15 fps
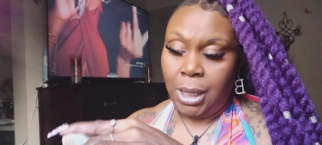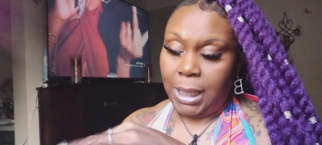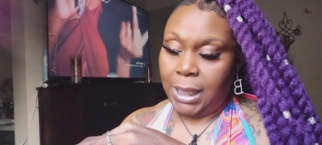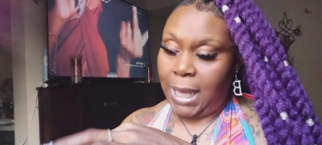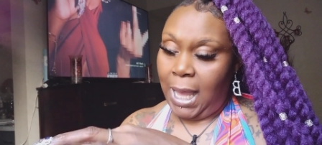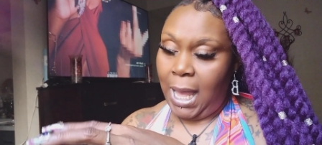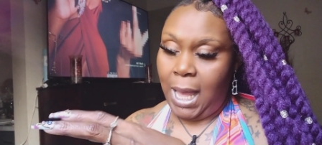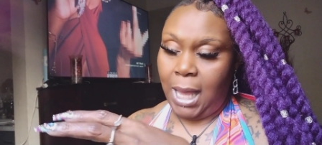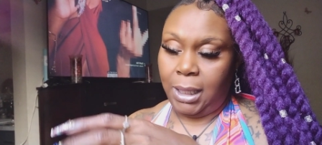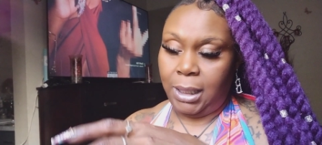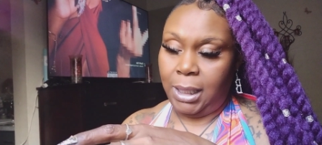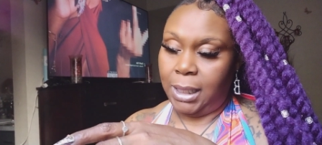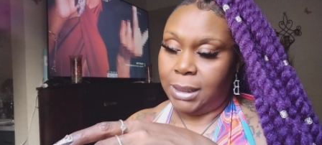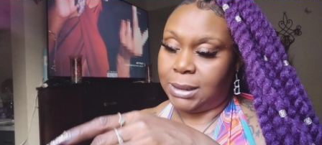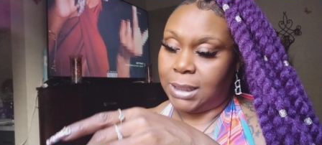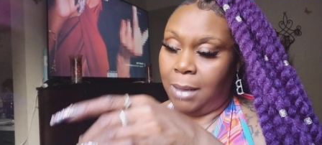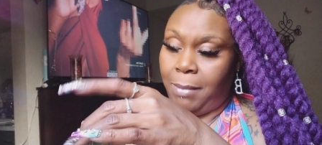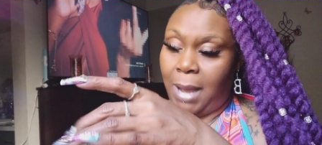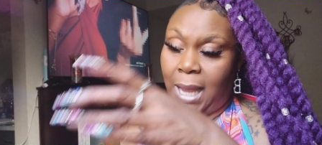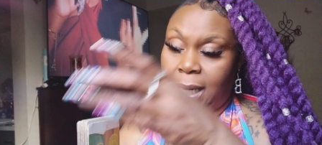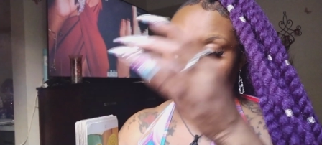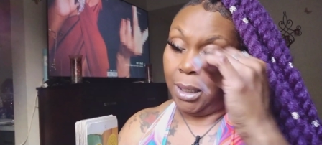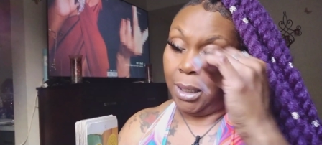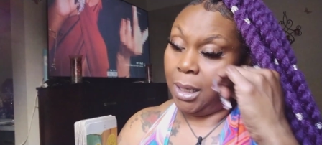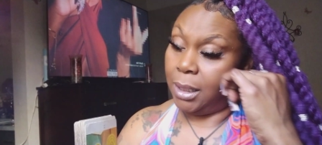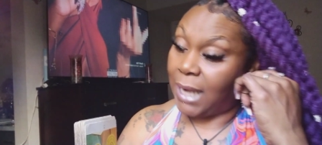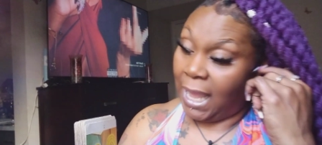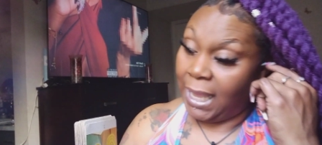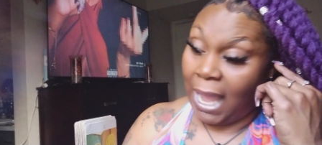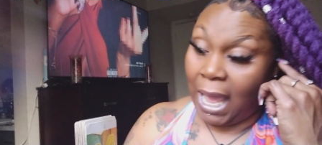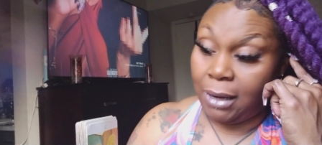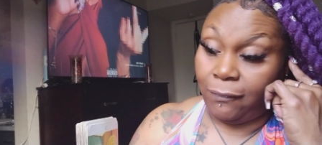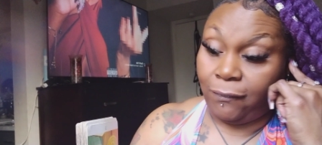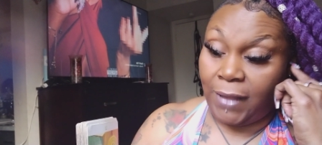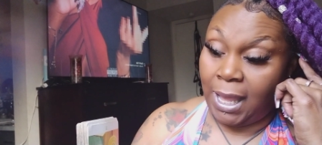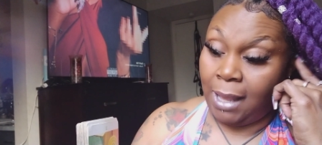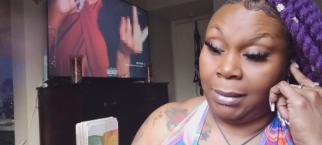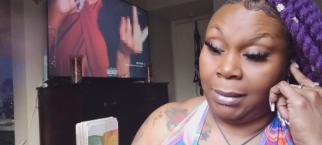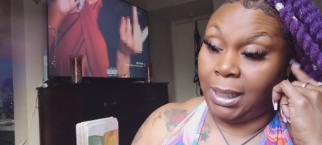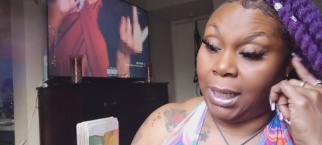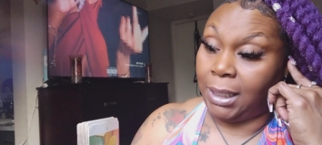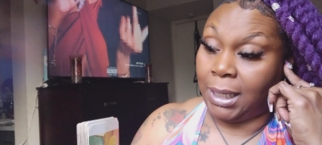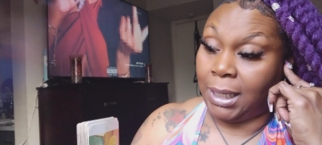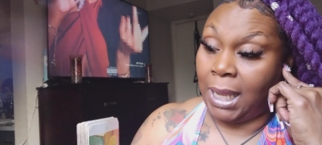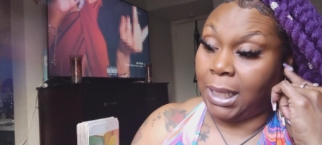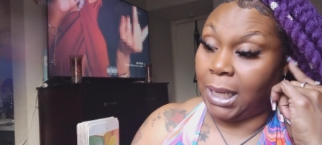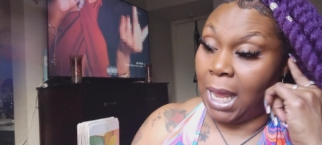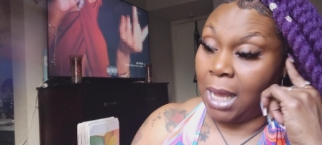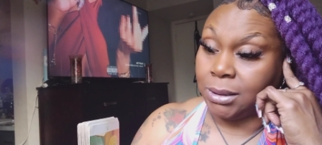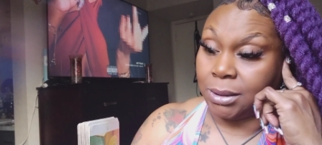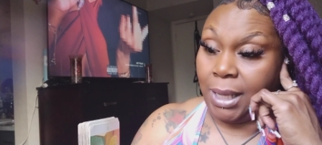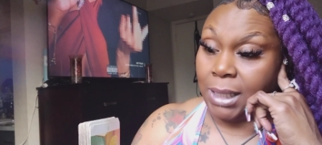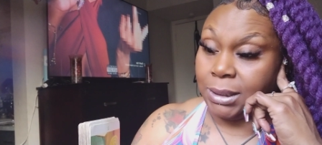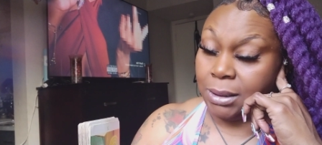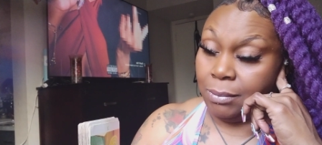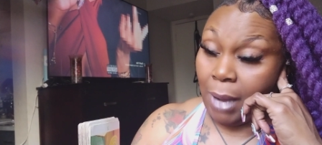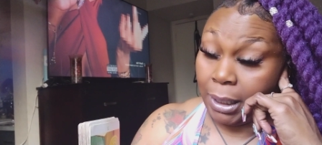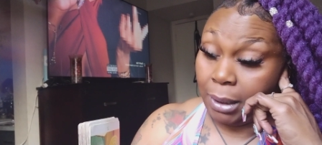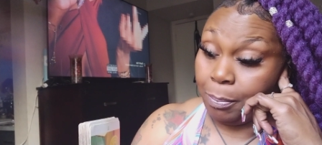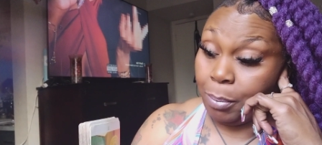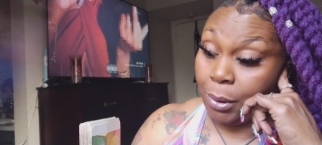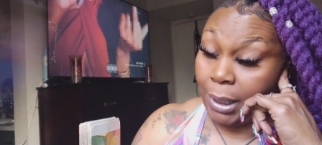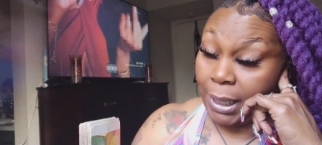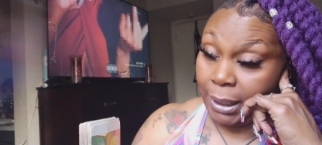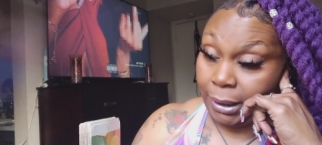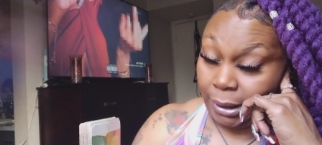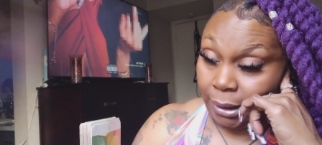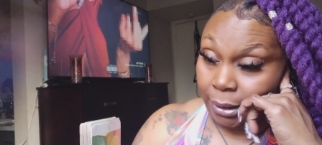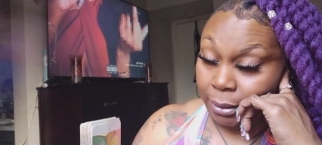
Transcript: Yeah, look, somebody here, they got a family, and then they could also have somebody pregnant.